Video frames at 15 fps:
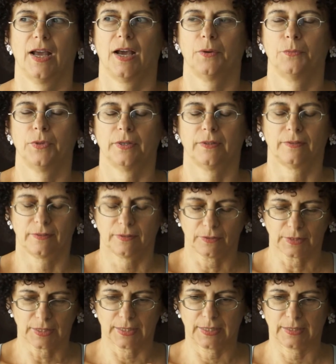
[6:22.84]
And we are still
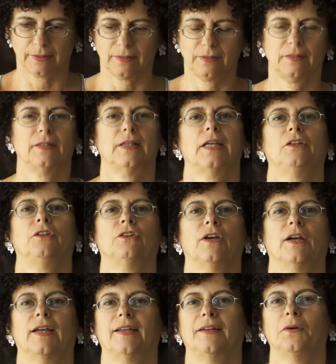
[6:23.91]
connected to
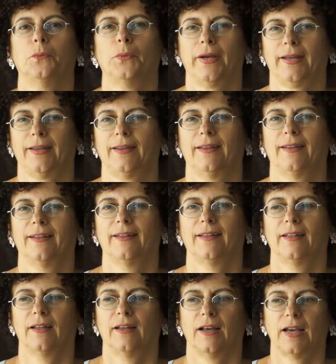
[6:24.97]
nature in a way.
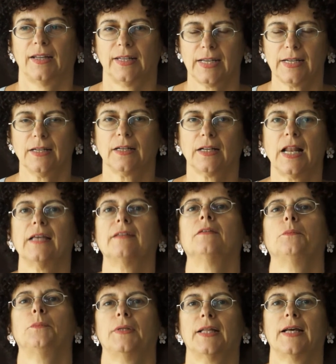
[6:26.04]
And in a class
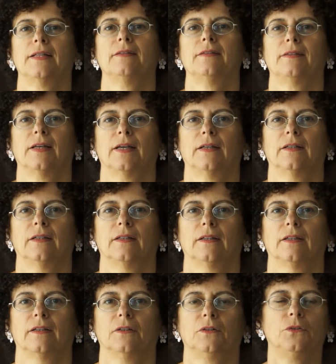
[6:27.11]
of Biodanza,
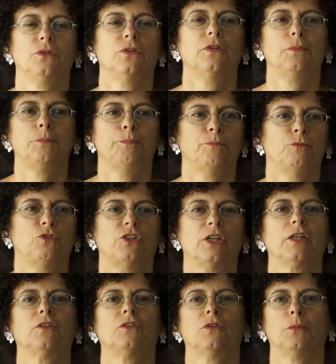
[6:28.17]
all the
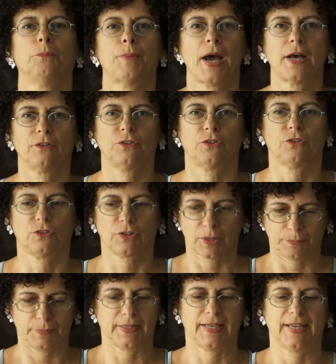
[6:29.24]
jigsaw puzzles
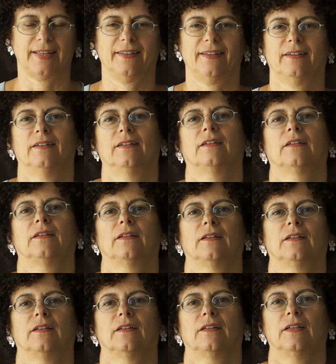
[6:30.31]
come together.
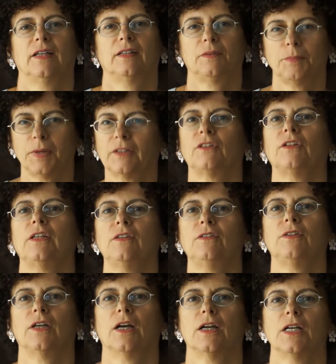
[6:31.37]
It's much
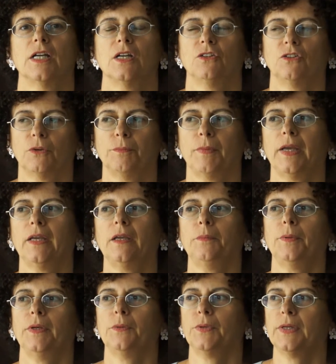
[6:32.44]
easier. So
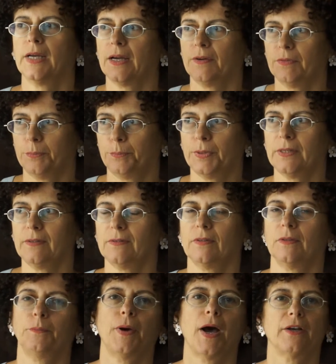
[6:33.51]
maybe we have a piece of
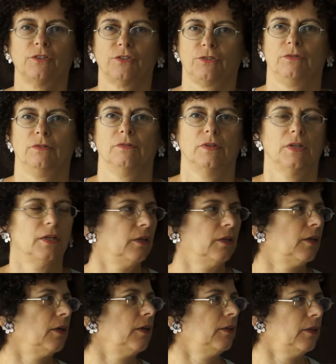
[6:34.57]
the puzzle
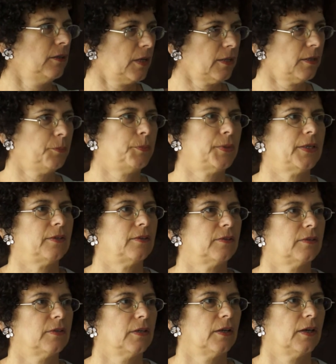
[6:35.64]
and another piece.
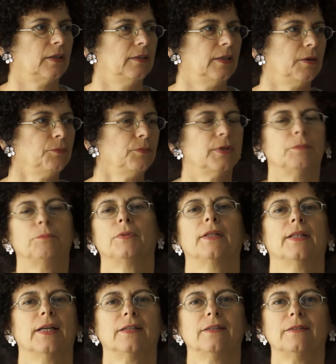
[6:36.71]
And then when
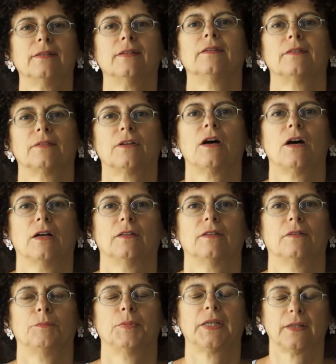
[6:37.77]
Biodanza
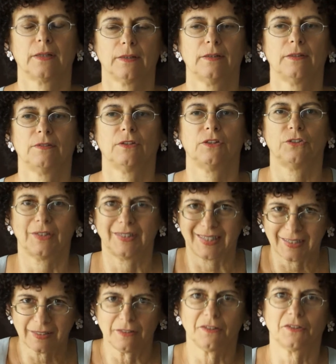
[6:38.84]
starts, because it's such an
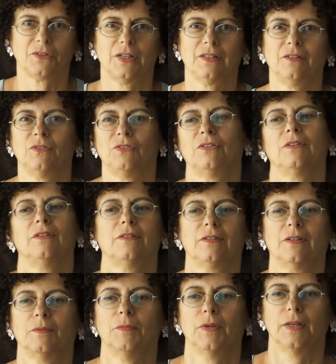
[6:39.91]
integrative
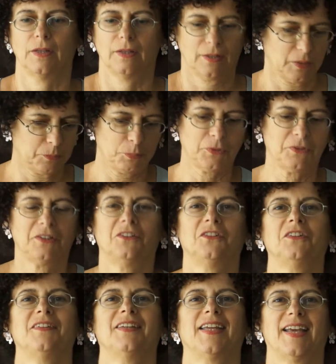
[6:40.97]
system, it puts it
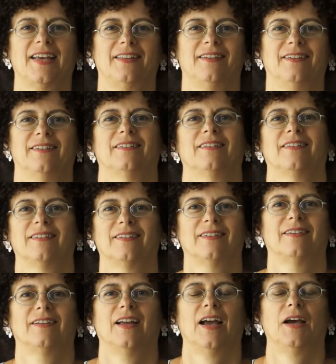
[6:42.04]
all together.
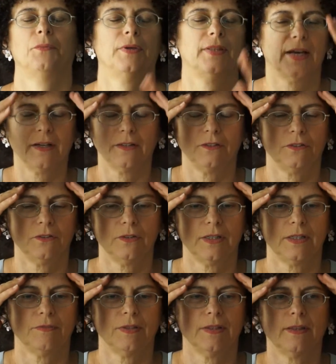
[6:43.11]
And without you
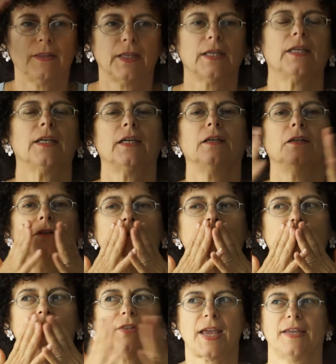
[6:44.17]
even thinking or
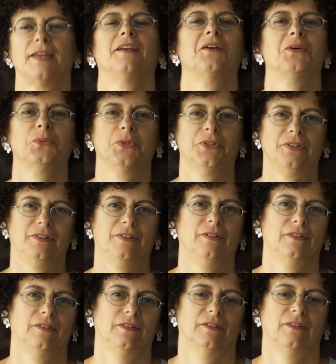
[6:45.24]
saying a word.
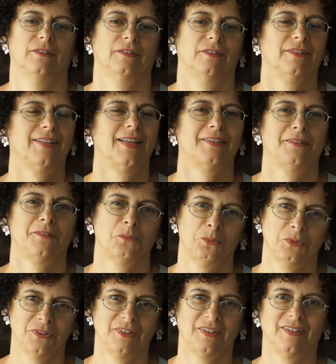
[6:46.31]
So that's the
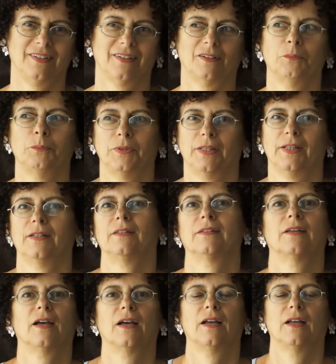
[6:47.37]
beauty of Biodanza.